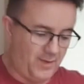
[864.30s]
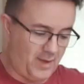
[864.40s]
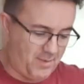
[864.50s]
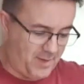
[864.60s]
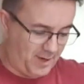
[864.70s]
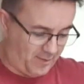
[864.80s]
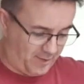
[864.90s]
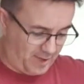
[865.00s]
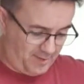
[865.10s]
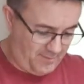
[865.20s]
this
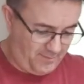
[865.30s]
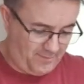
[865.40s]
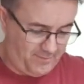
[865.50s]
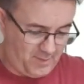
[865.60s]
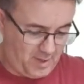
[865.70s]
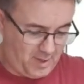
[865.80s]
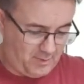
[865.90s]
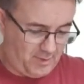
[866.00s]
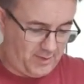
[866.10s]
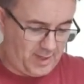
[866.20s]
mixture,
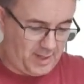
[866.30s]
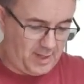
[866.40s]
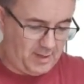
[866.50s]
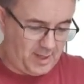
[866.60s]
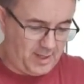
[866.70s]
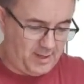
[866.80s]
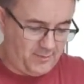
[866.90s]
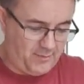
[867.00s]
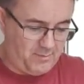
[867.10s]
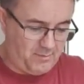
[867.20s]
just get it kind
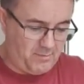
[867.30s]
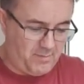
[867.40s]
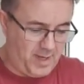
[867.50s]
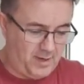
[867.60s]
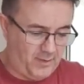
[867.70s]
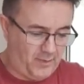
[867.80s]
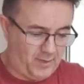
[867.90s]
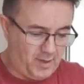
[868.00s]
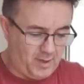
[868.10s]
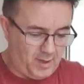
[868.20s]
of mixed
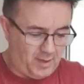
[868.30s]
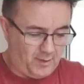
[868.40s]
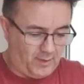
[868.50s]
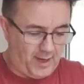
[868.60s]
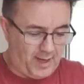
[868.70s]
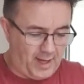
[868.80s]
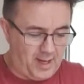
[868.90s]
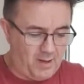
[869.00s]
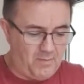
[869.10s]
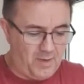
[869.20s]
so that it
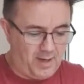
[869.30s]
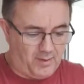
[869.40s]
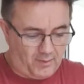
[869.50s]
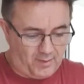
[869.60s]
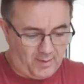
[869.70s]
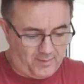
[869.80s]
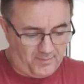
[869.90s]
is mixed.